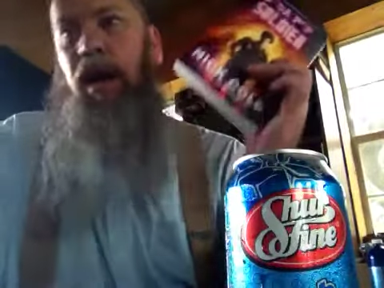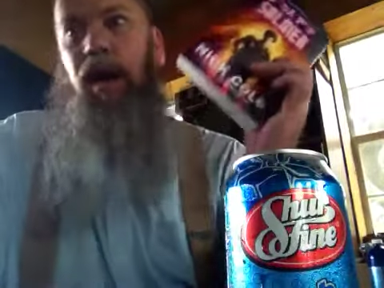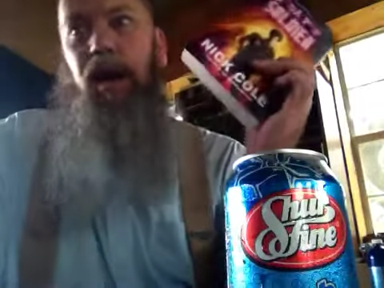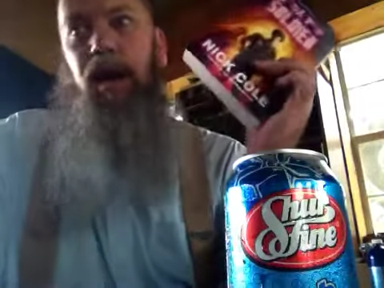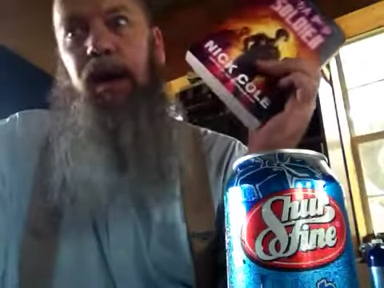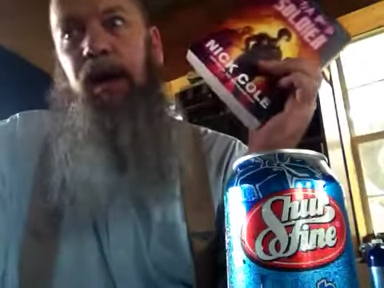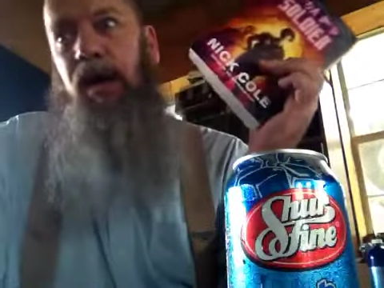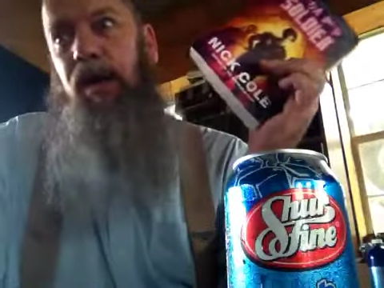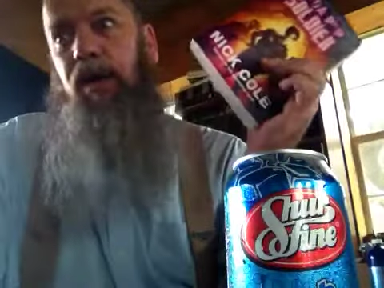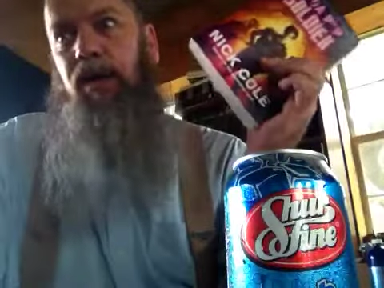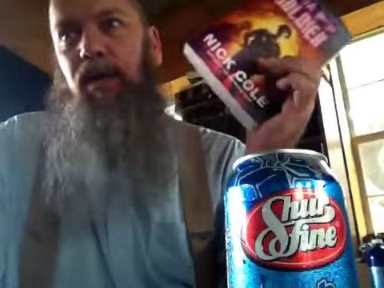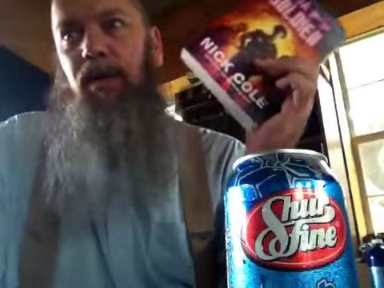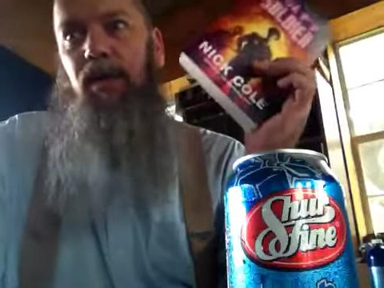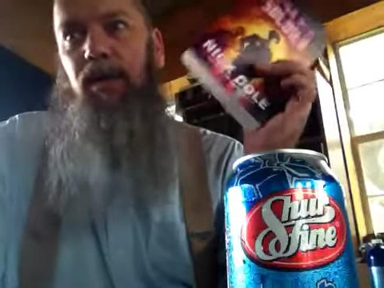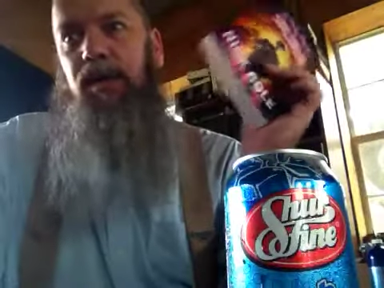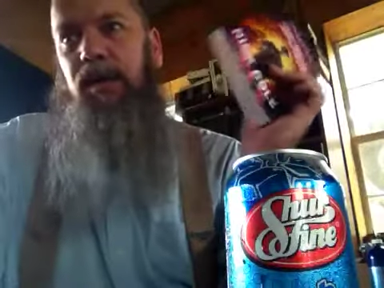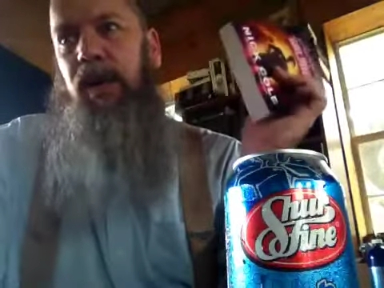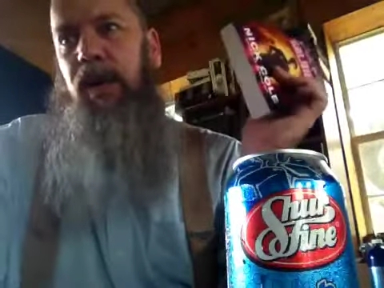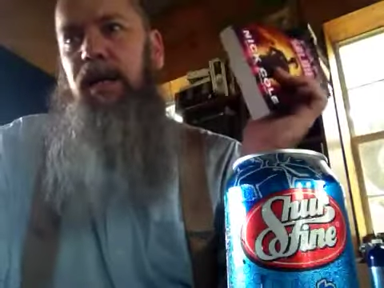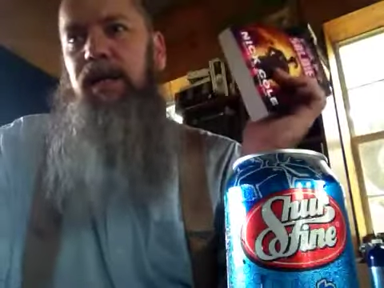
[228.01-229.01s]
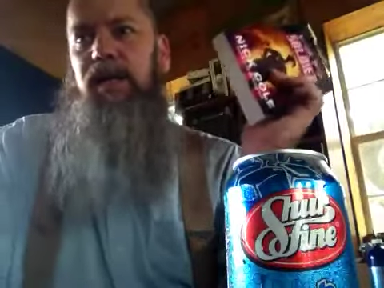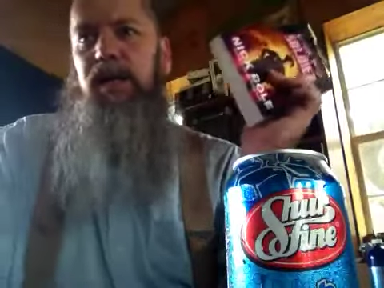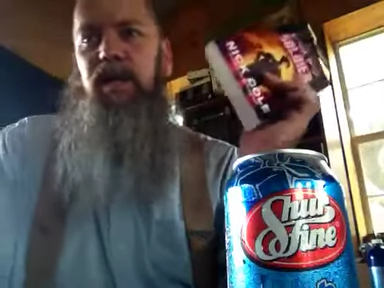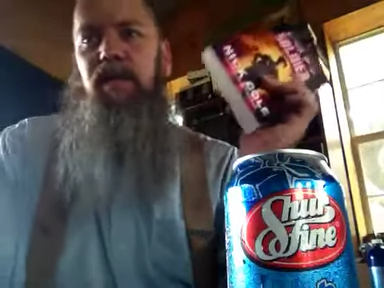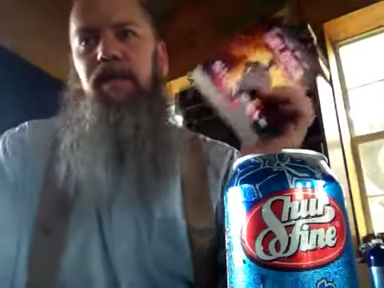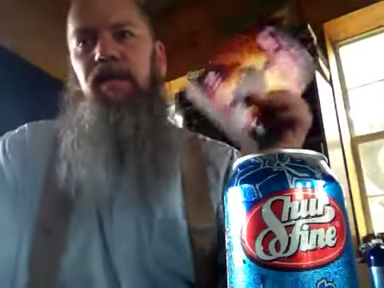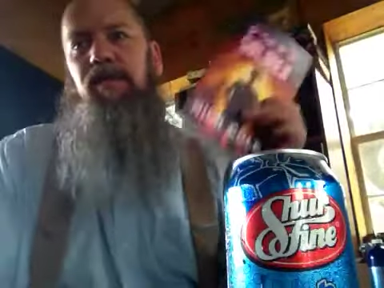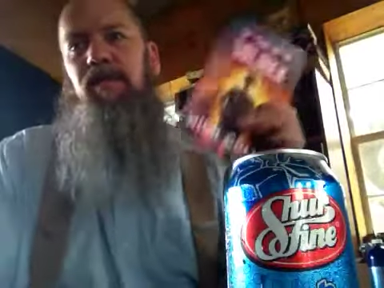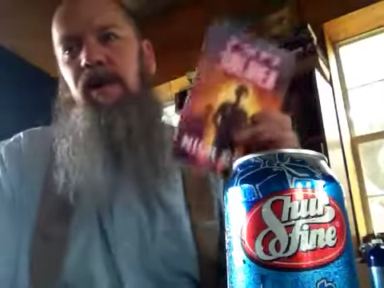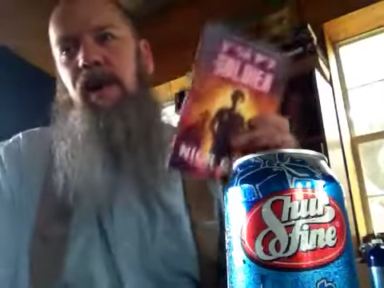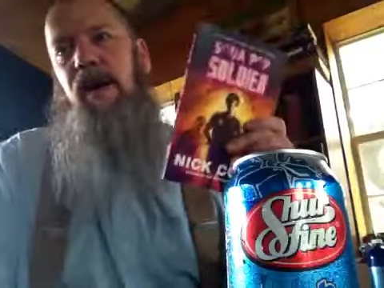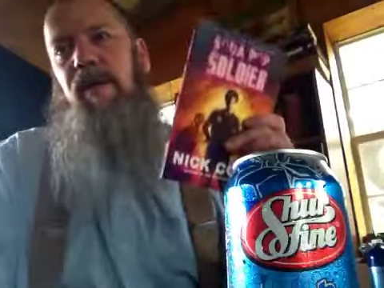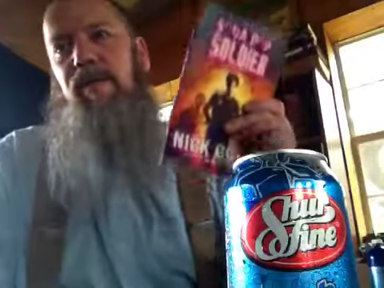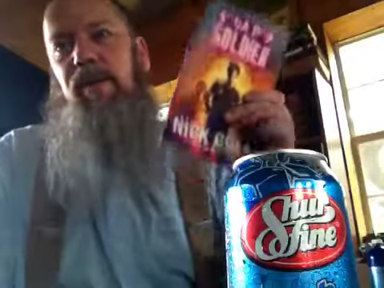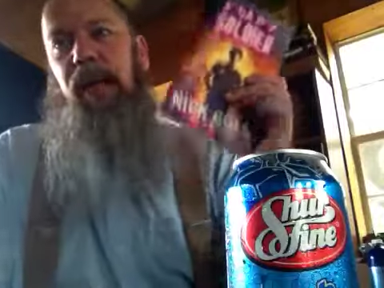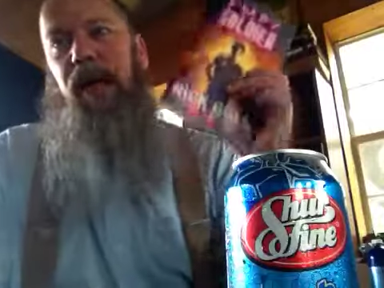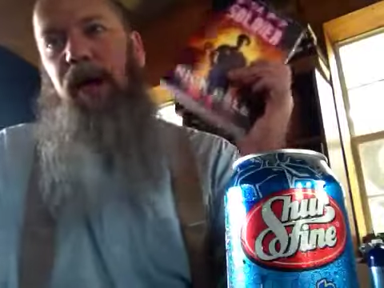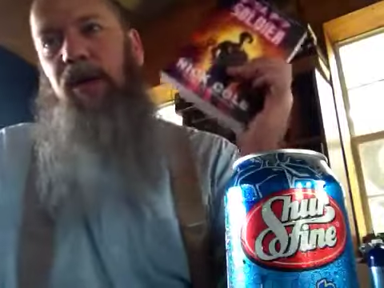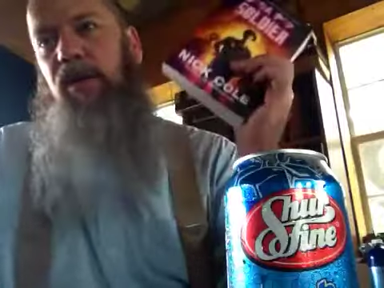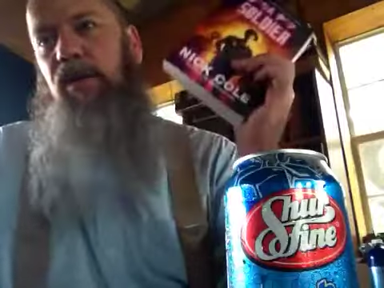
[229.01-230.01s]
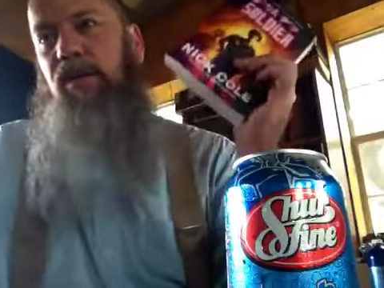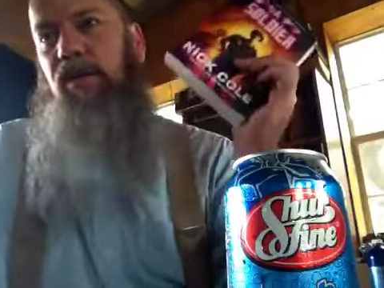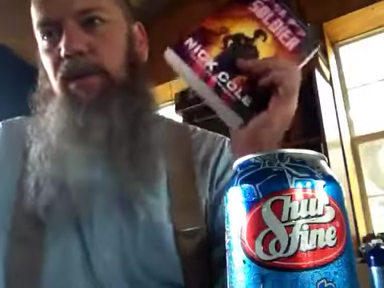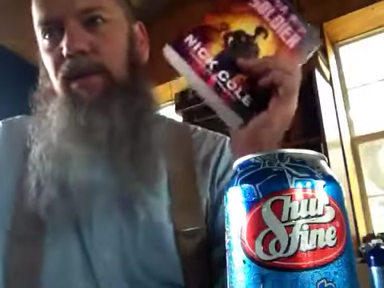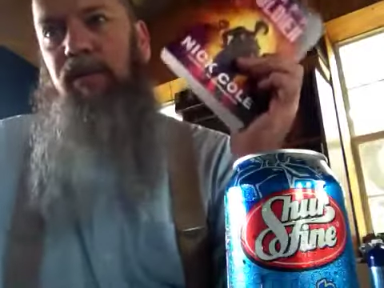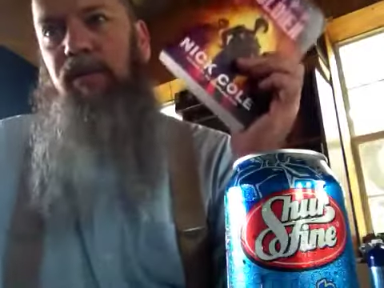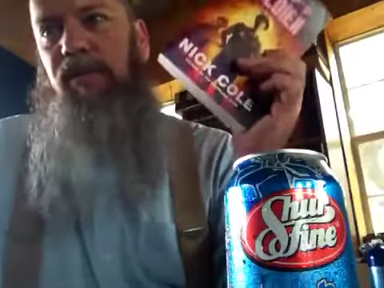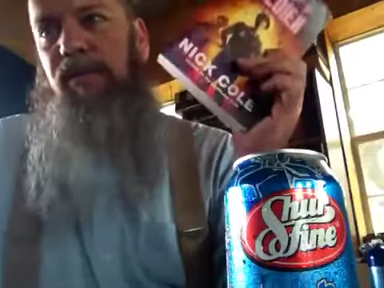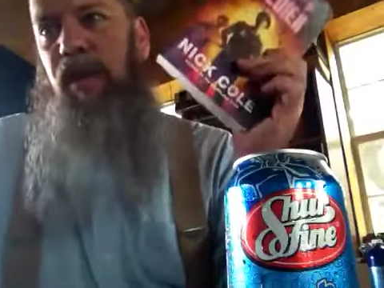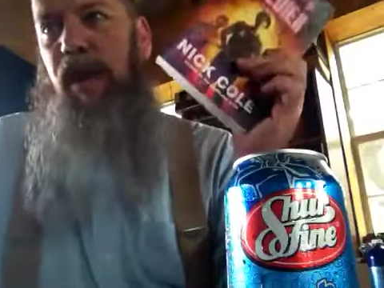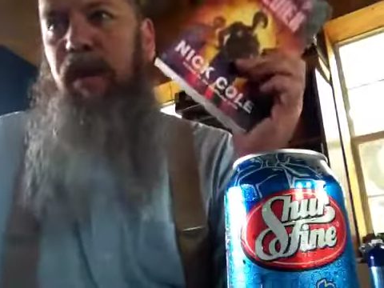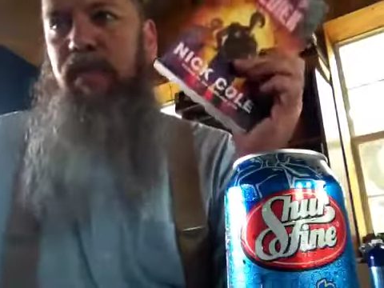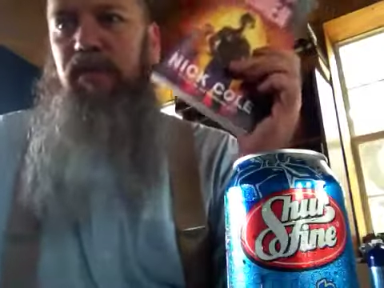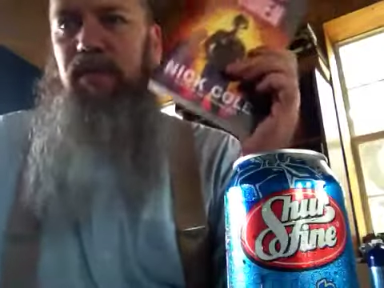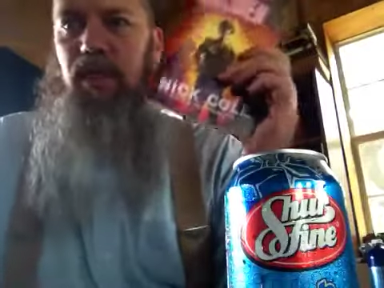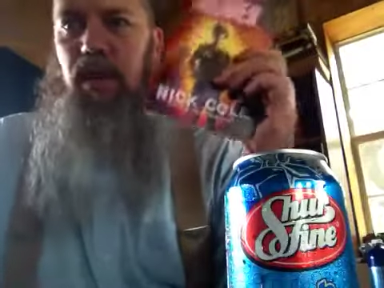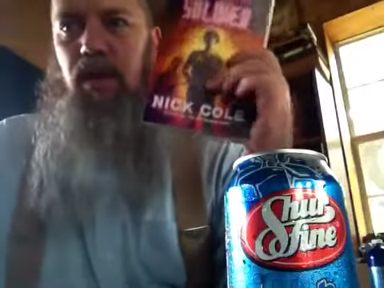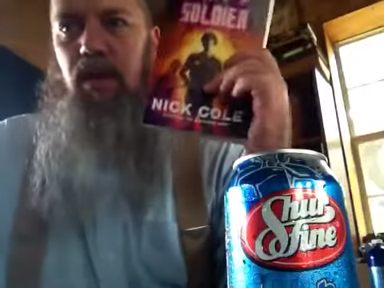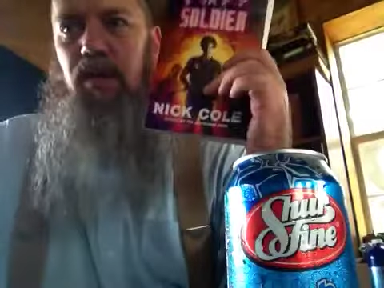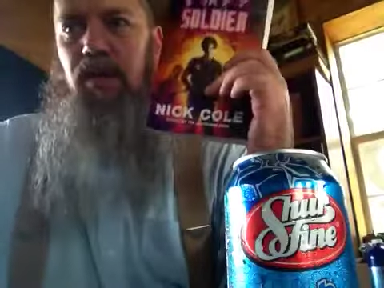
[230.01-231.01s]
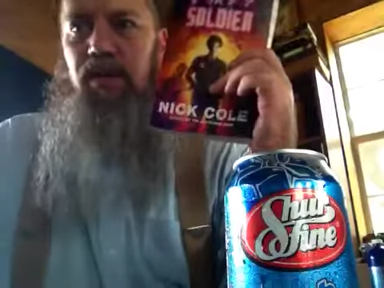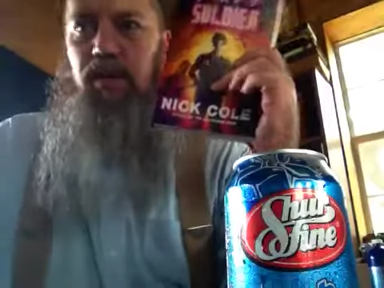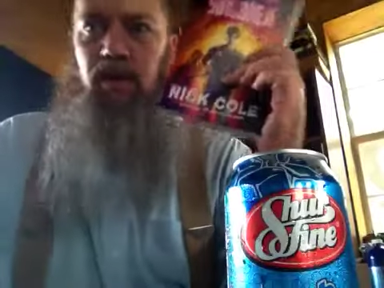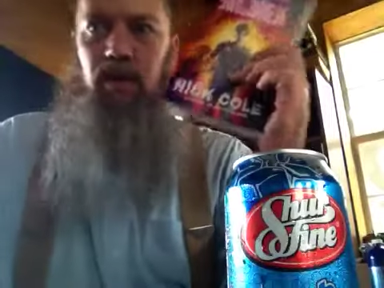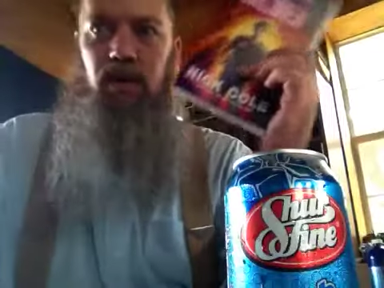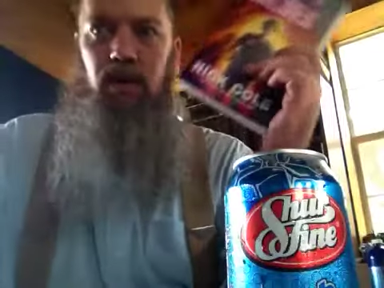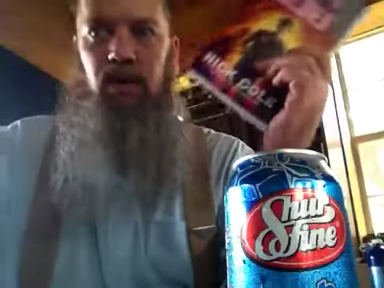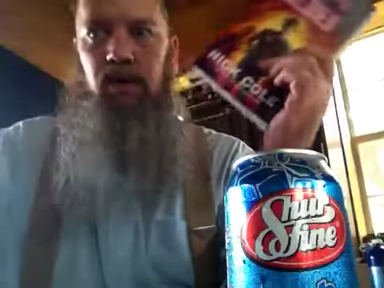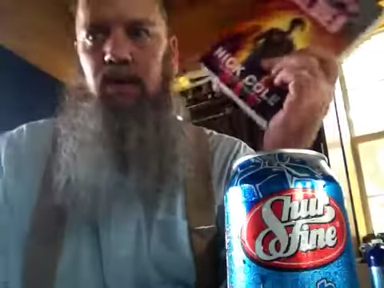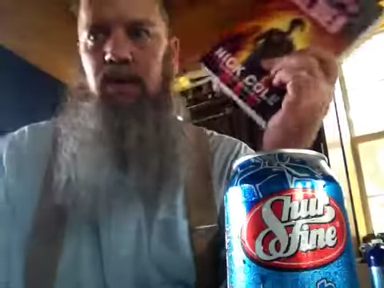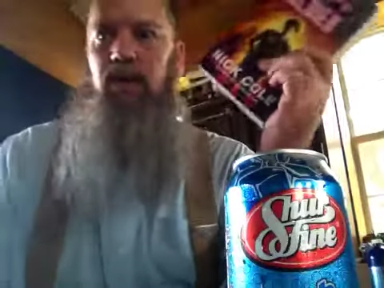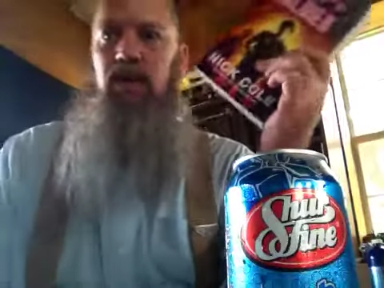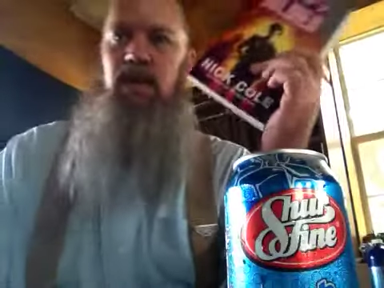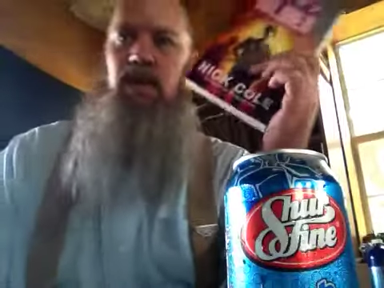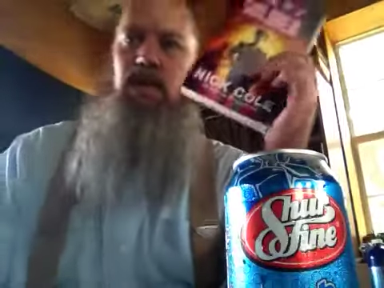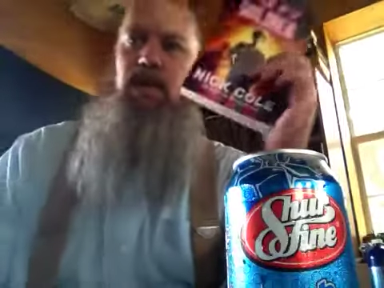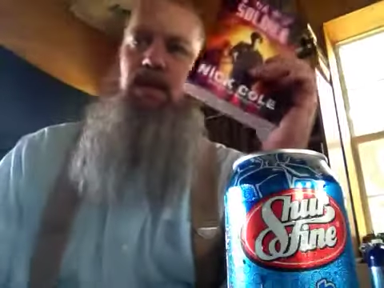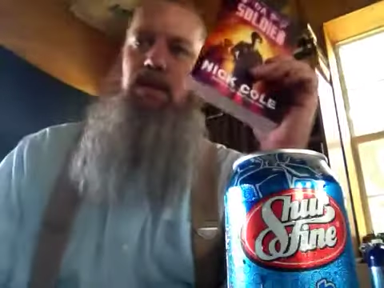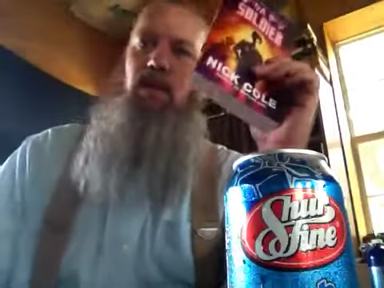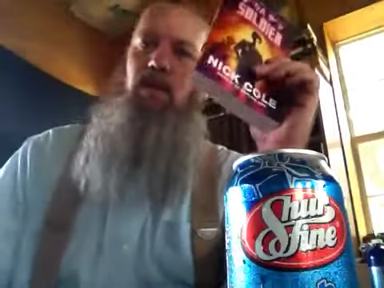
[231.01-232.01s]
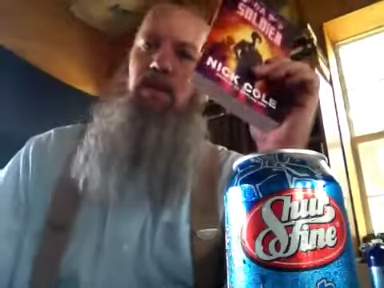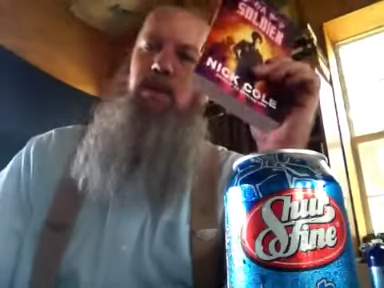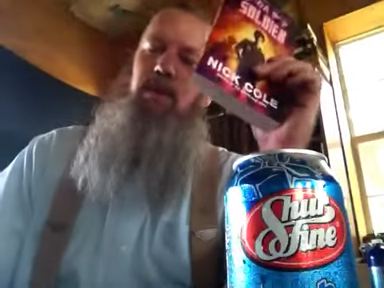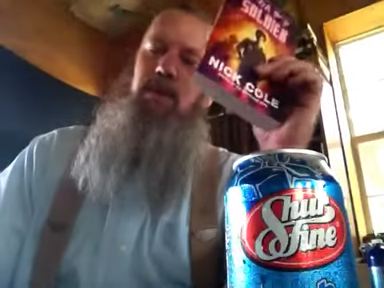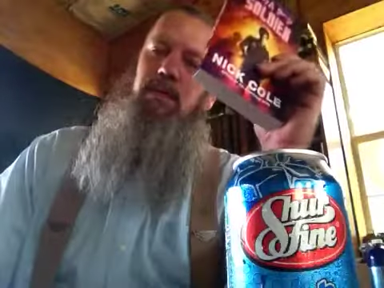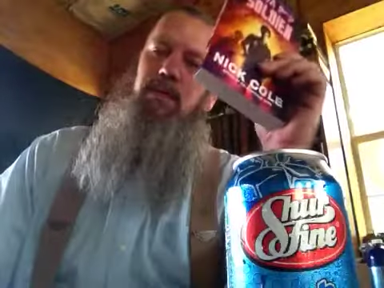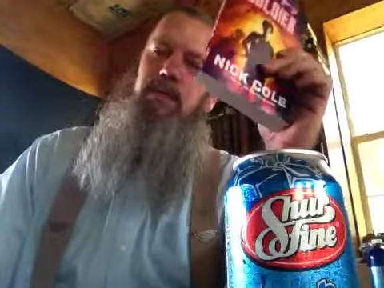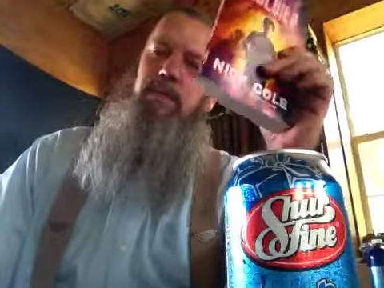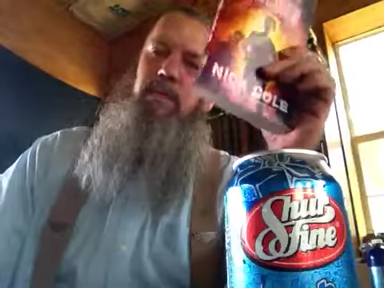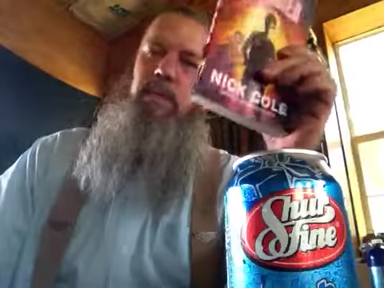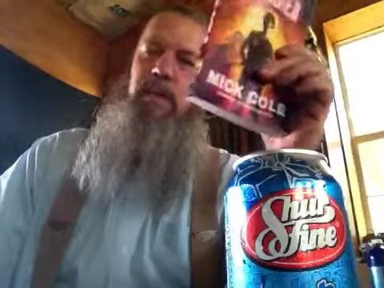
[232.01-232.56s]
Yeah, Eleanor's got 75,000 five-star reviews and it's going